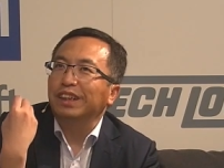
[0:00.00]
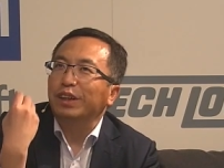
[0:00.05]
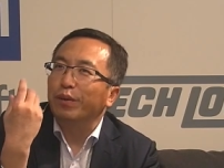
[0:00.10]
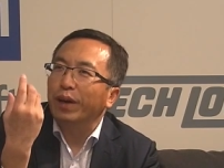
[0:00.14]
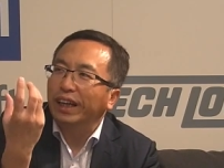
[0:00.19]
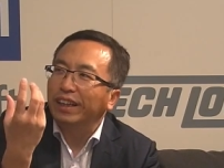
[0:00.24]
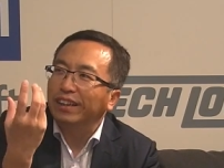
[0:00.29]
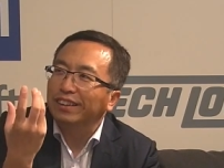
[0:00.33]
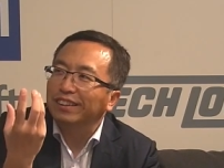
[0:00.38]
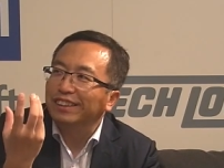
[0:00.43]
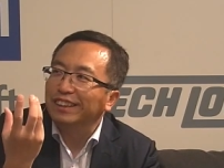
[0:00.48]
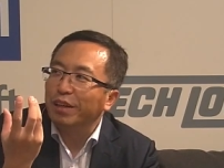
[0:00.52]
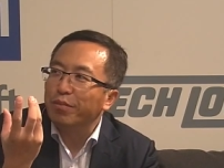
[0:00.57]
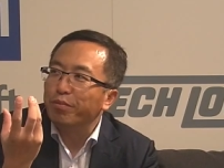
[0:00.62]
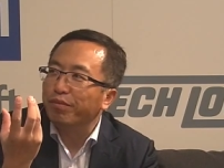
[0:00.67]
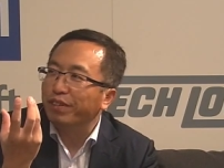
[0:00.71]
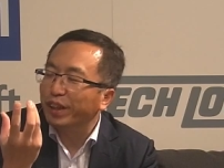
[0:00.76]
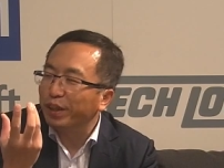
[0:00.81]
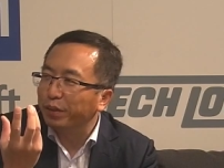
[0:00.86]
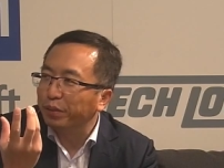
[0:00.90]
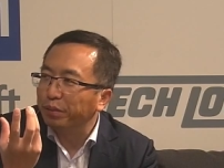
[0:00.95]
direct some
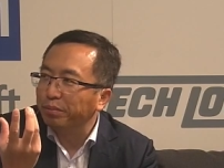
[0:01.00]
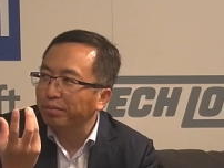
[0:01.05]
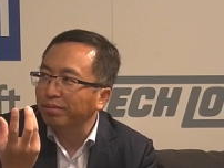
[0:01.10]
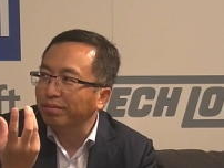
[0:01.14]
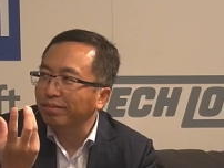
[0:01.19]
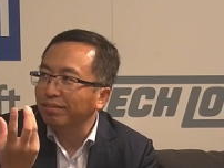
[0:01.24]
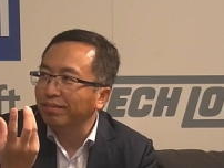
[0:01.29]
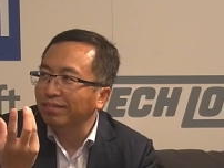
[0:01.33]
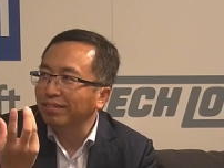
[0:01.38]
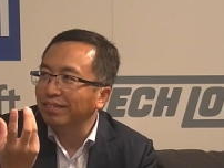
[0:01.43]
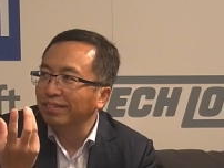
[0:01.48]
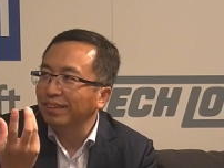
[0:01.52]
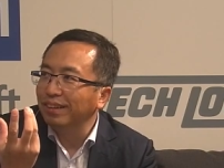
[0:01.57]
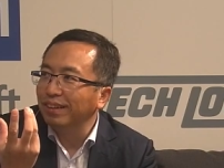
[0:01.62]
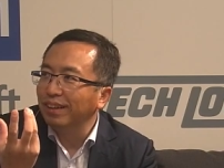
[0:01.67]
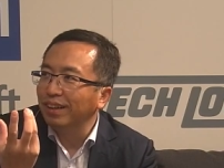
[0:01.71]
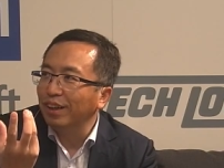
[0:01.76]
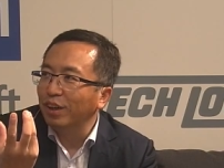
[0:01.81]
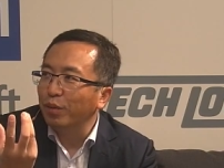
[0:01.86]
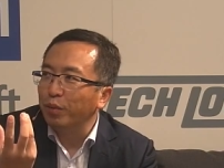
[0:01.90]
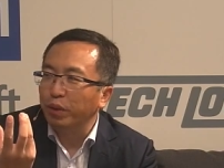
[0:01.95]
film.
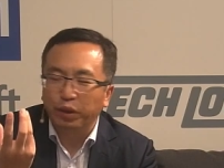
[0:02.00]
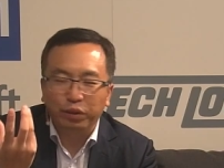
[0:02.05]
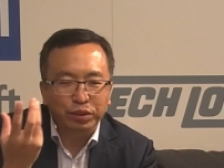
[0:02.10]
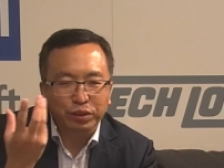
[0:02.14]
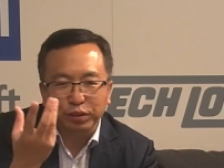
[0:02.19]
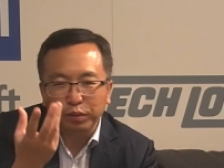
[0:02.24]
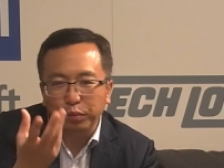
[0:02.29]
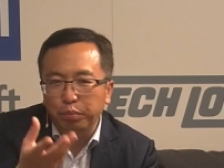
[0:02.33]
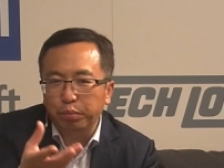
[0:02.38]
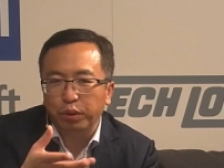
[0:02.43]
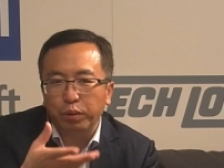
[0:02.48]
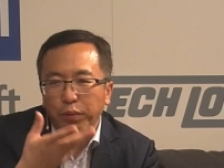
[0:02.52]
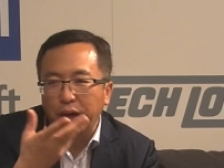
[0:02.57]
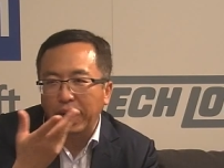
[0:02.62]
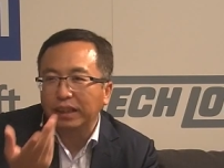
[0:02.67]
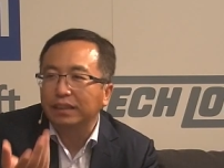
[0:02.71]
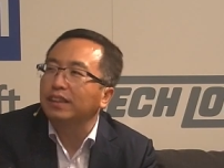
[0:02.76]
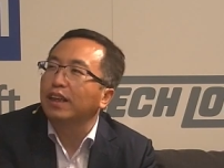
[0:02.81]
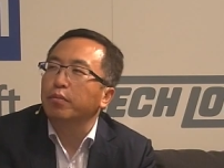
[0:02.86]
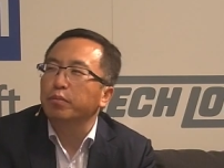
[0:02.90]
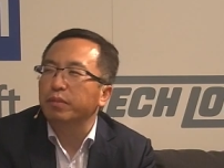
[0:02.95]
We also
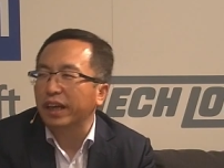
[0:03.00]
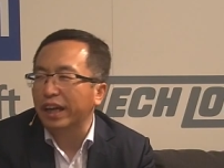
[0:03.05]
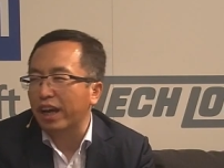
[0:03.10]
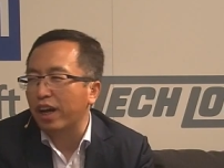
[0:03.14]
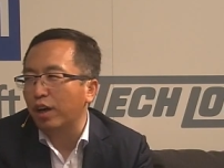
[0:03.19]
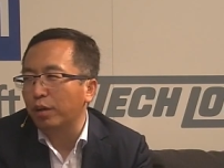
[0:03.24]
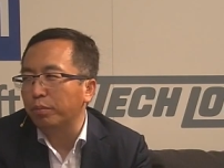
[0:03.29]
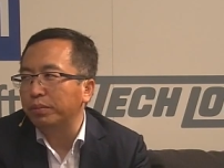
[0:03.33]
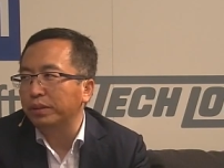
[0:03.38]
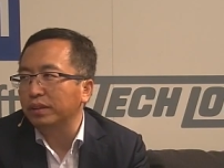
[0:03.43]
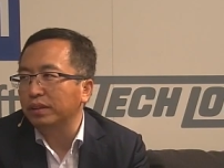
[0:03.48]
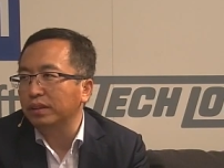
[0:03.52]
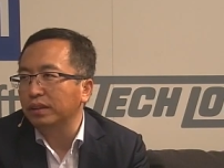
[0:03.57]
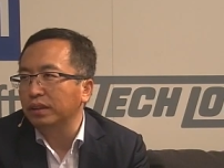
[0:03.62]
provide some help.